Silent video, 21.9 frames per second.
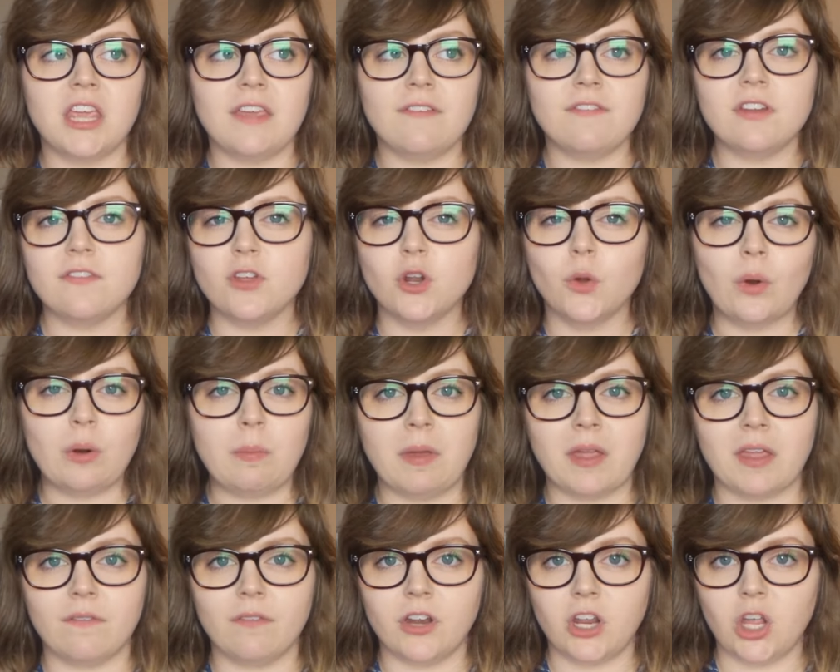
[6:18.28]
Even if you don't want to
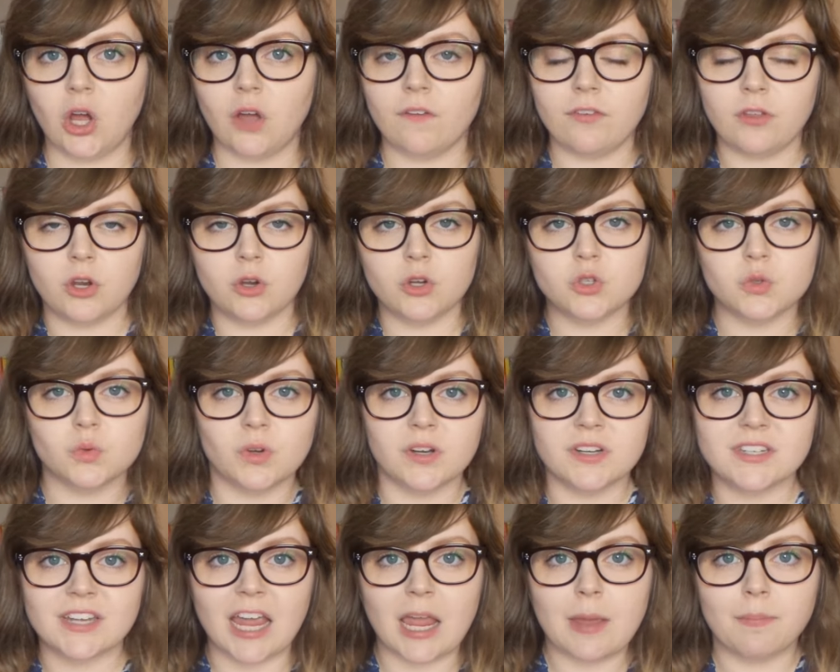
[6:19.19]
make a video, if you just
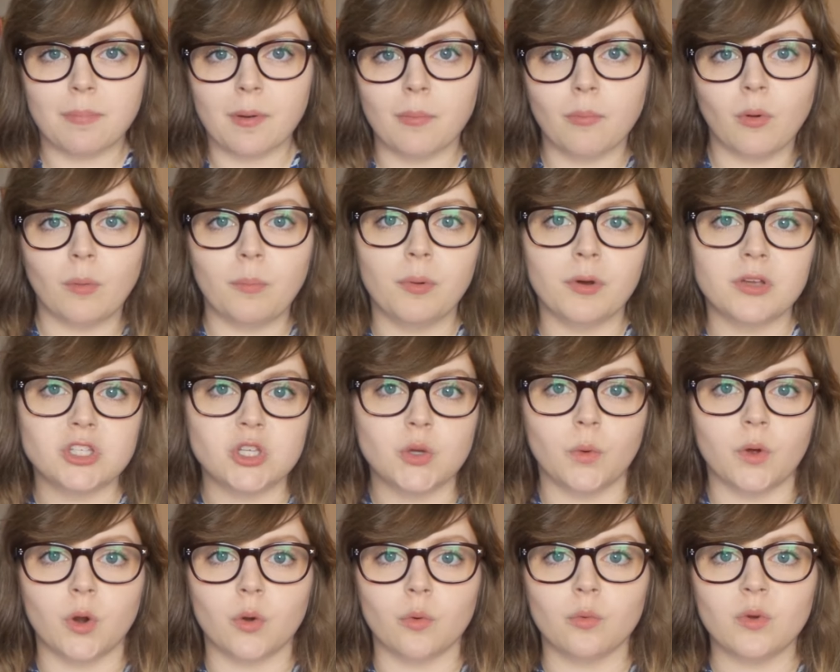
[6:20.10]
want to type up what books
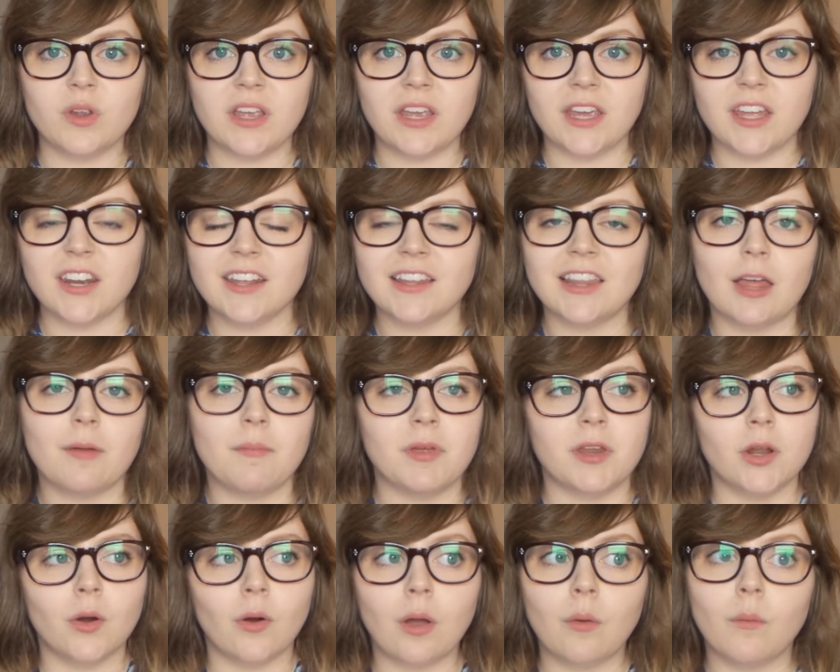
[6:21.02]
you want to read, let
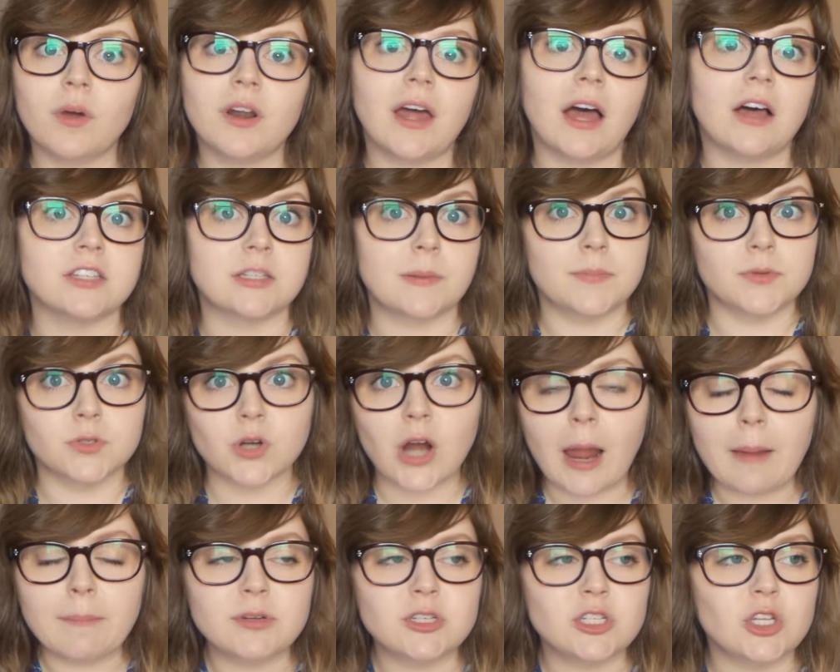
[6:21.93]
me know. I'll
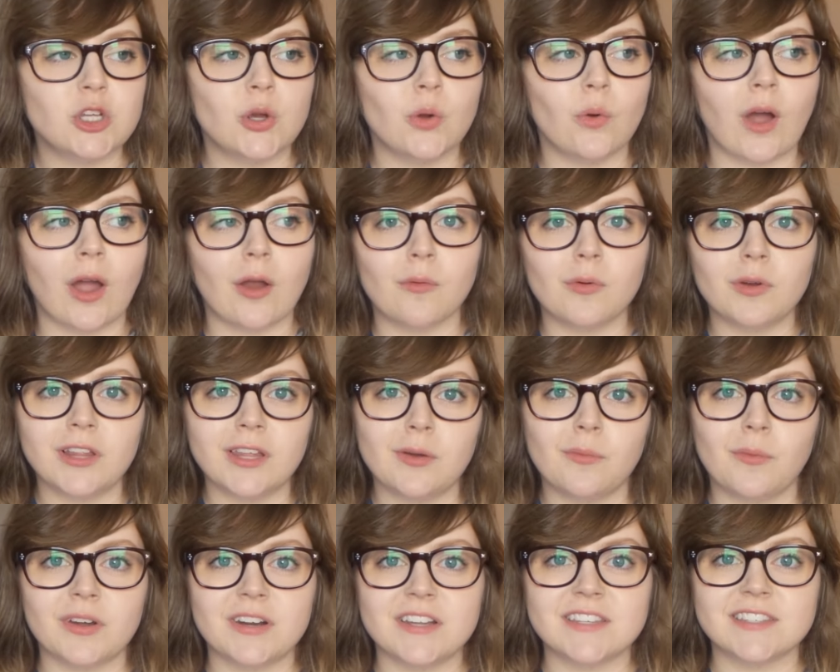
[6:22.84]
subscribe to you. I
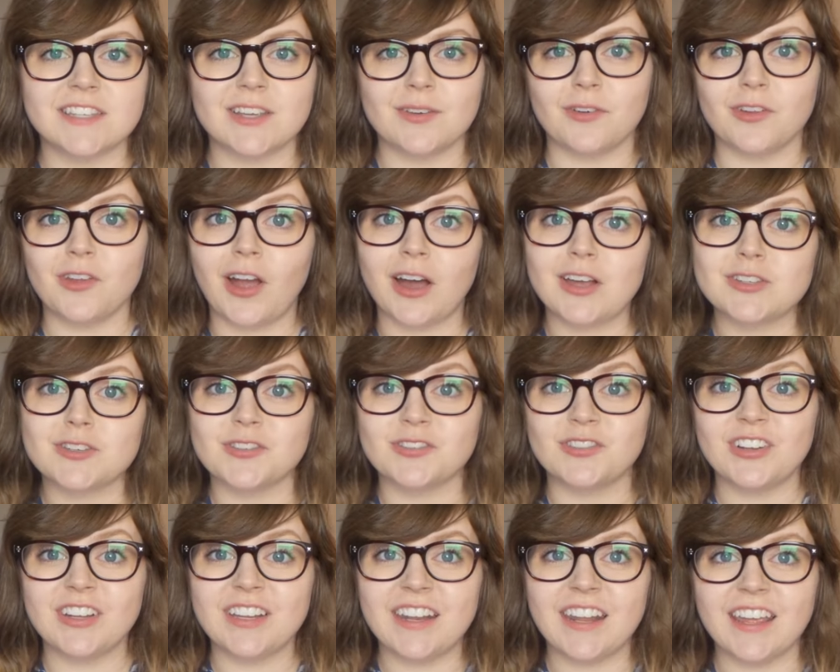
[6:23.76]
really want to see what you guys
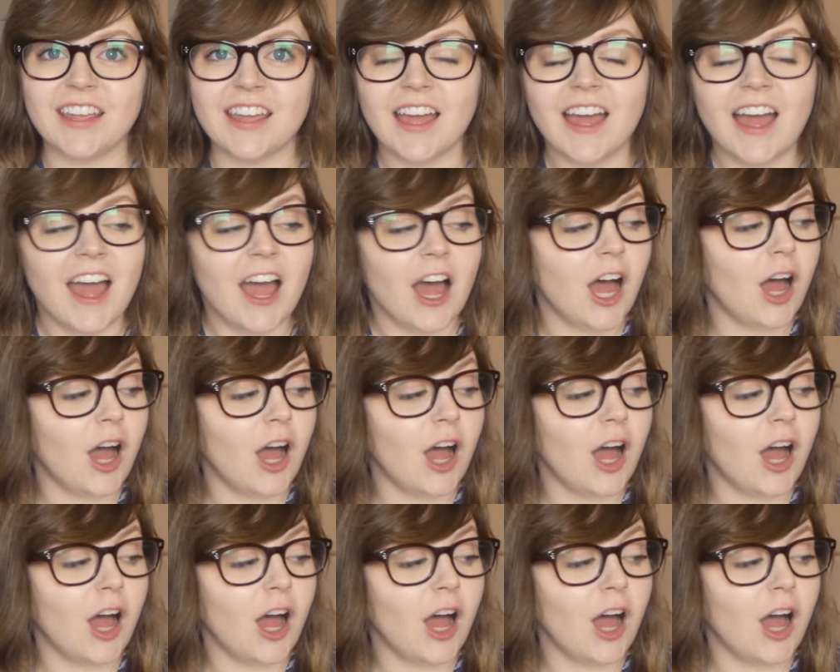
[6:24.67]
are reading.